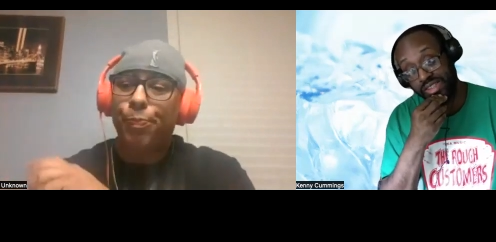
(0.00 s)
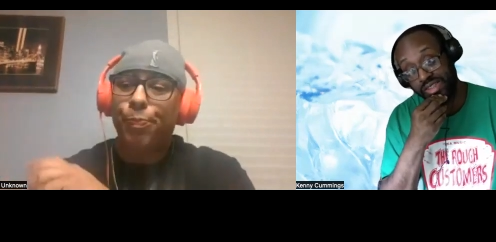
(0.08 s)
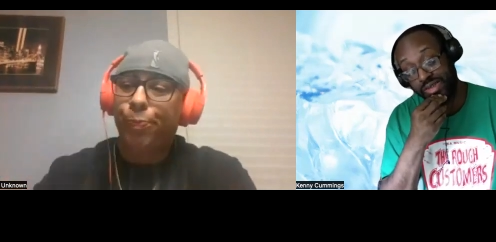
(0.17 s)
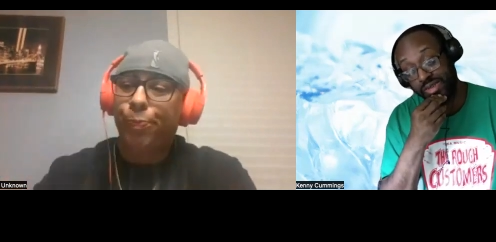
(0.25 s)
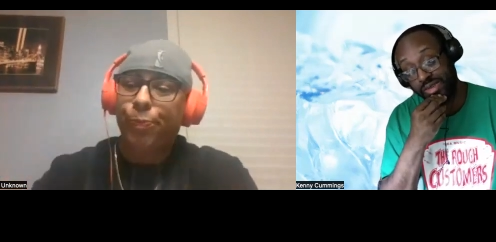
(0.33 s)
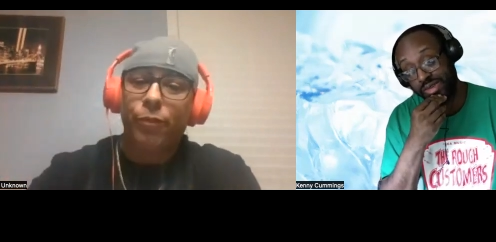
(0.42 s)

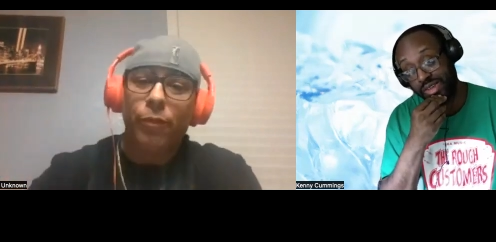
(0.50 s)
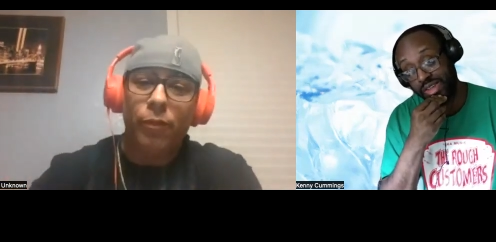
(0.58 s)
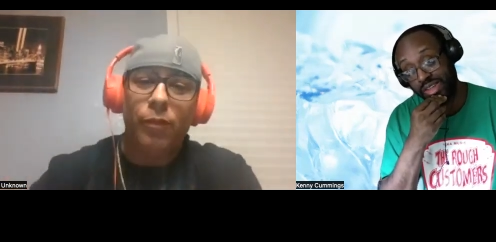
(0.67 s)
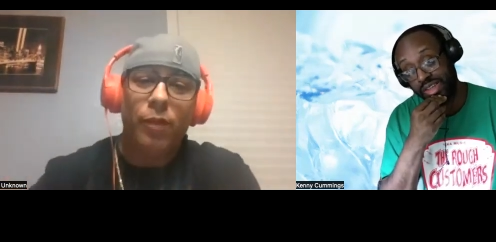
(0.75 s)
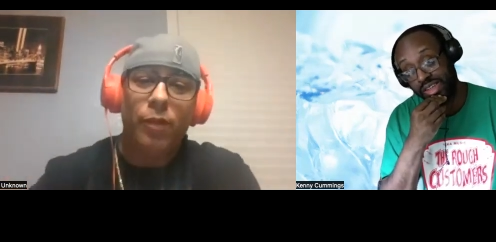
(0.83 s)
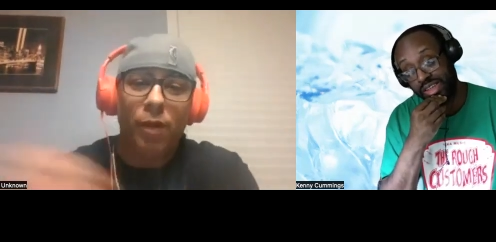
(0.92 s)
Speaker 1: too.
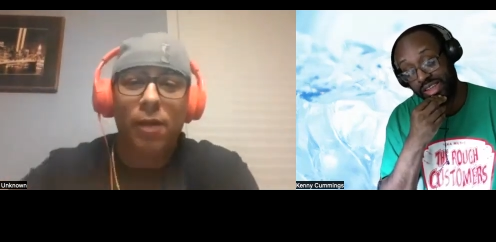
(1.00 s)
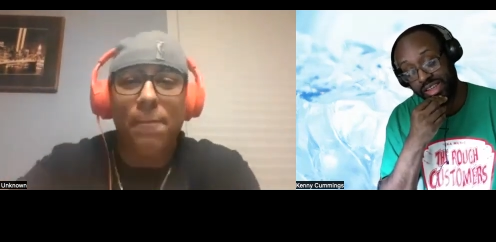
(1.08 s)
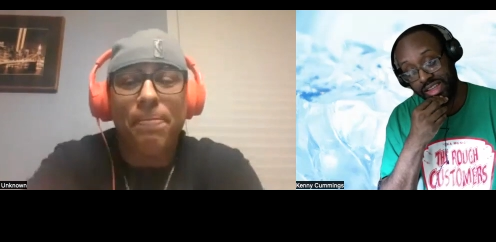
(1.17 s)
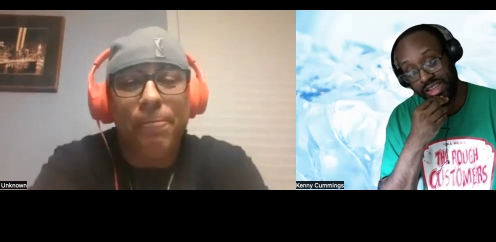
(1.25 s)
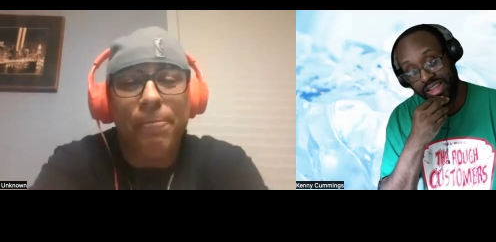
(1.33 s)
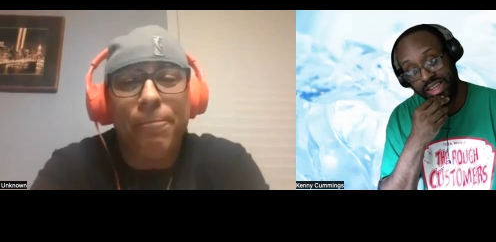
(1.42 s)
Yeah,
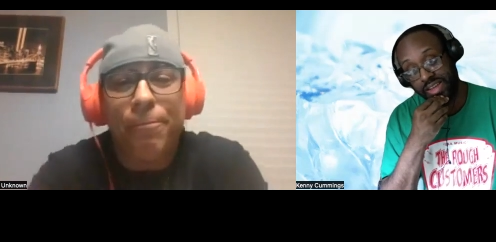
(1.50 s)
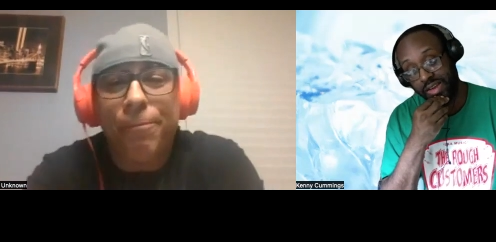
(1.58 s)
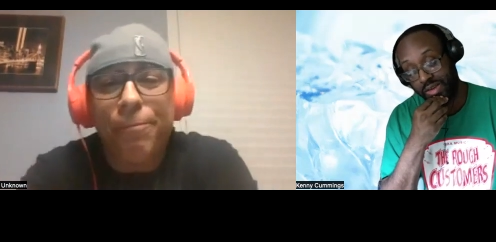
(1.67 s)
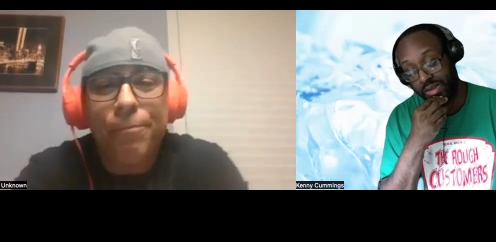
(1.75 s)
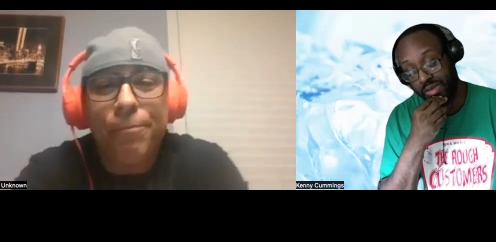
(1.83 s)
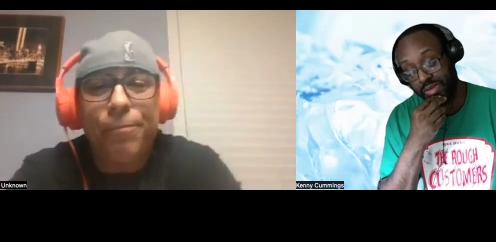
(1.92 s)
and I
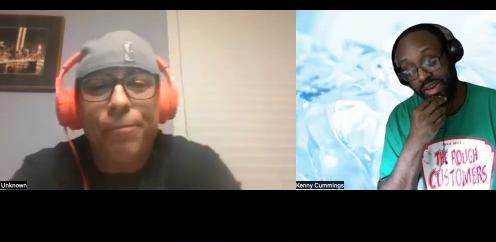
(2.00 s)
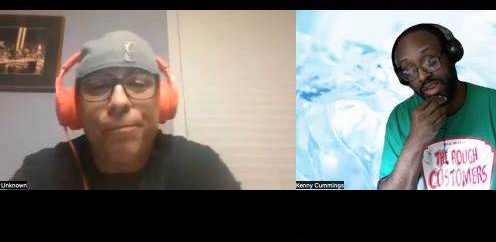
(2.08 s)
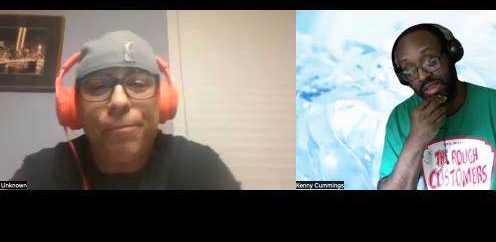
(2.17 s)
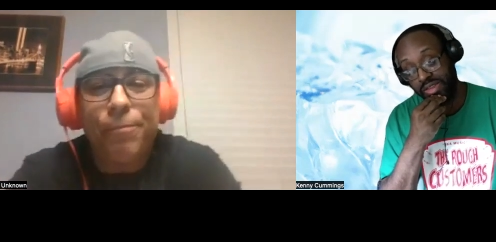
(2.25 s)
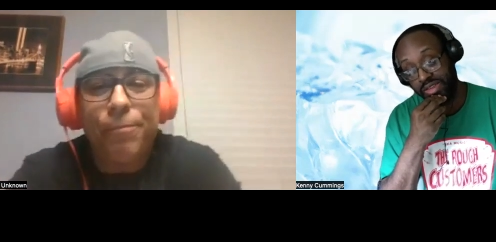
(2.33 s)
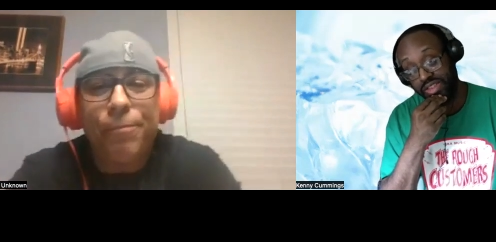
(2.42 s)
heard about
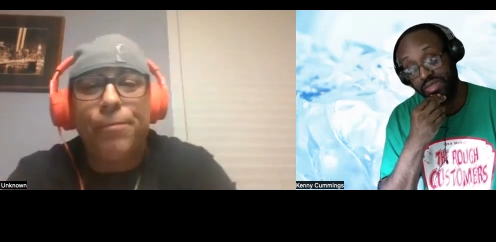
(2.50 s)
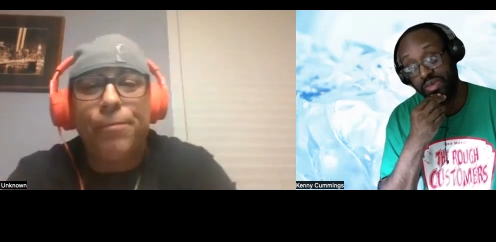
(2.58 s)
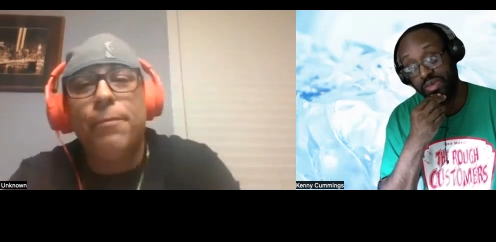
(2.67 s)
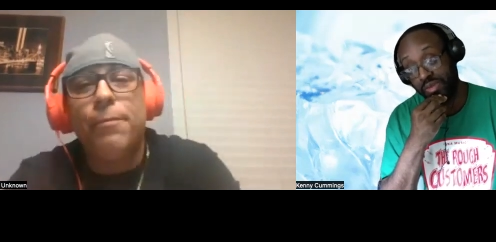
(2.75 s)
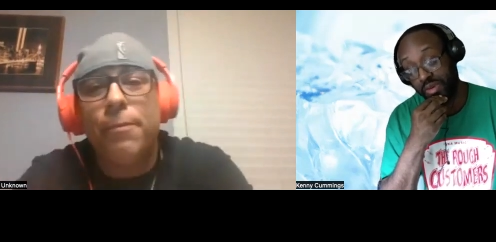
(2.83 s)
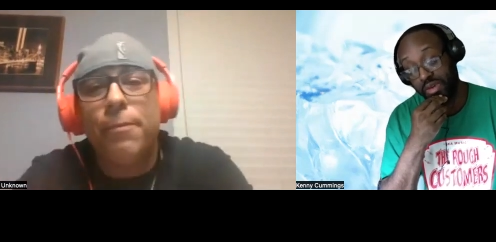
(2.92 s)
it just
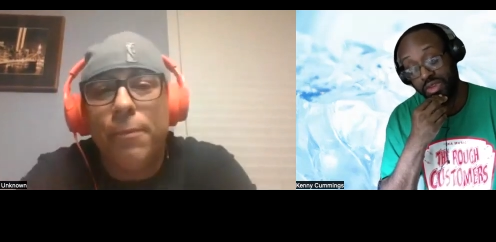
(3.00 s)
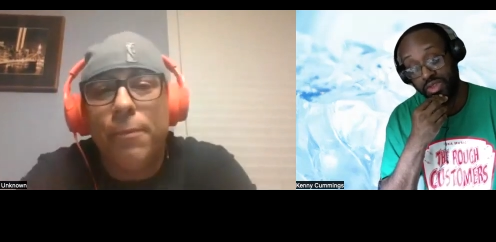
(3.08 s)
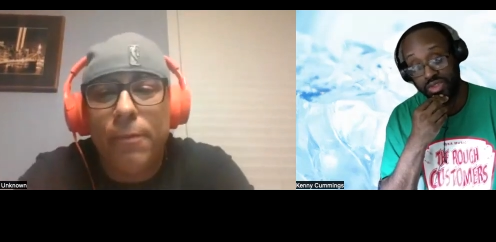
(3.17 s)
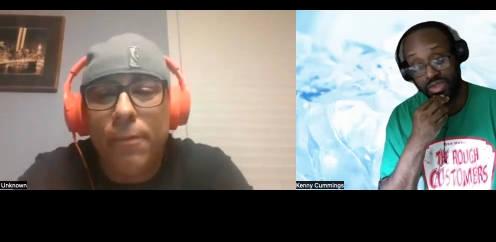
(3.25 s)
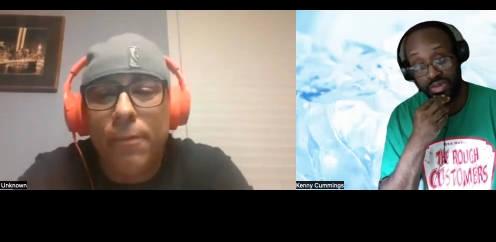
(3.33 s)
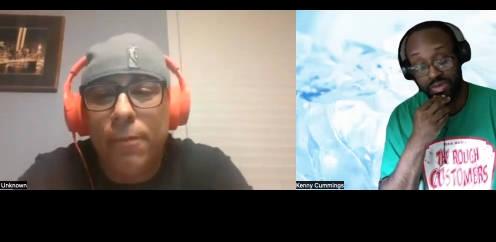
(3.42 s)
before the
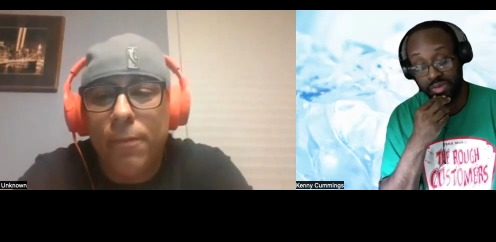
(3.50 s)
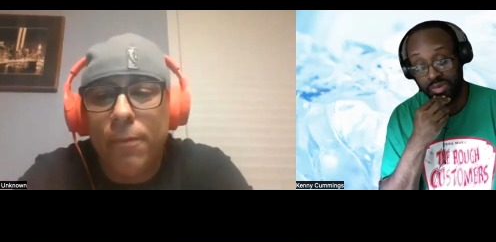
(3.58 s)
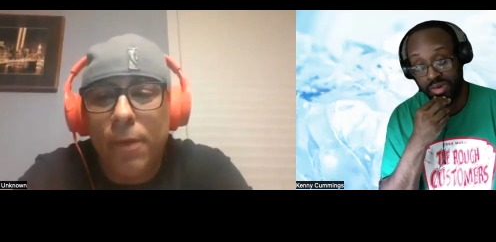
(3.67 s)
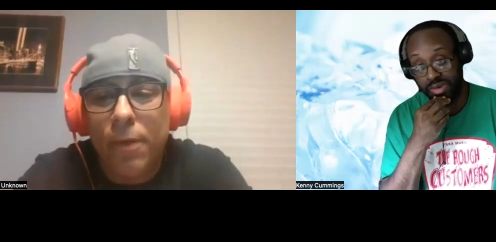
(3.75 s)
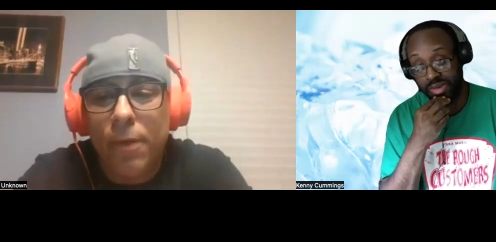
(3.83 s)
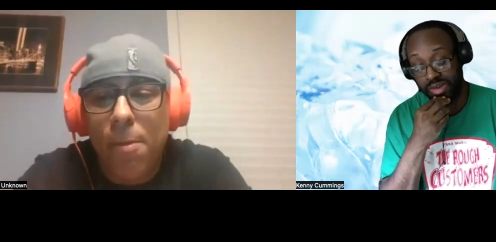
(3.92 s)
Super
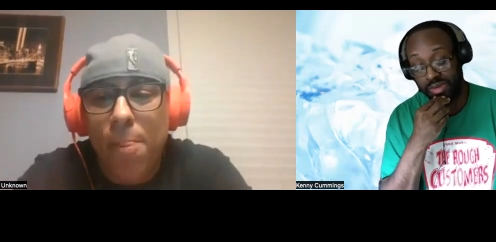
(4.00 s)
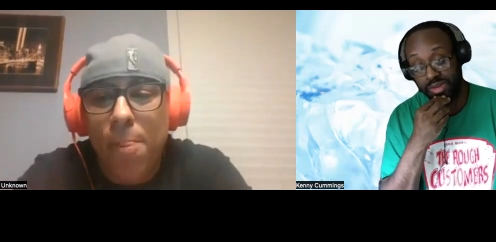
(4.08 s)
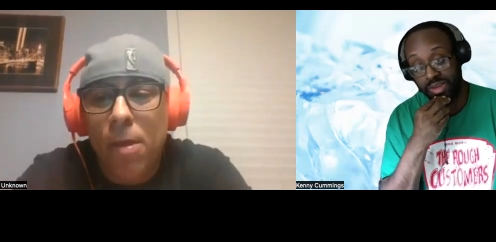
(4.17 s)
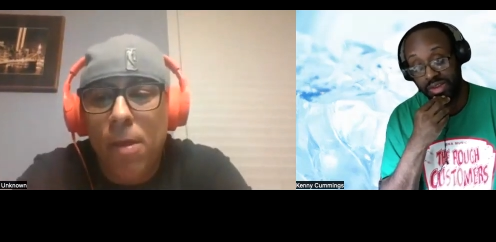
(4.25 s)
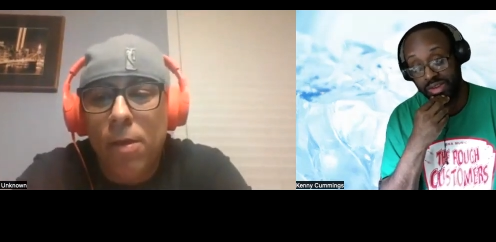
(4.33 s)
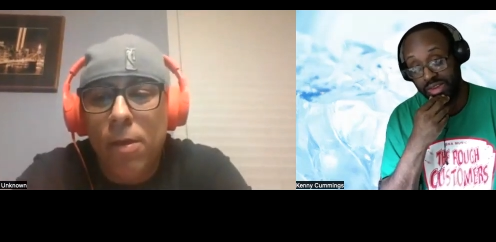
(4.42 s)
Bowl. I'm
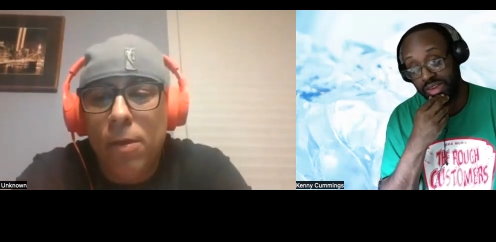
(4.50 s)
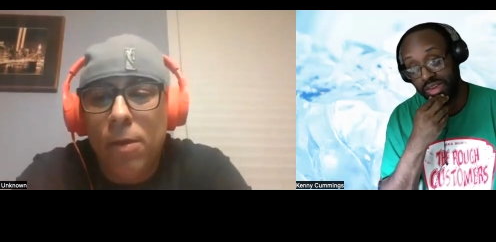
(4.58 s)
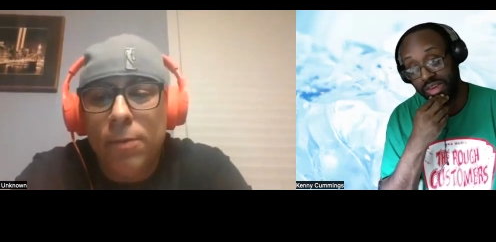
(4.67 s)
like,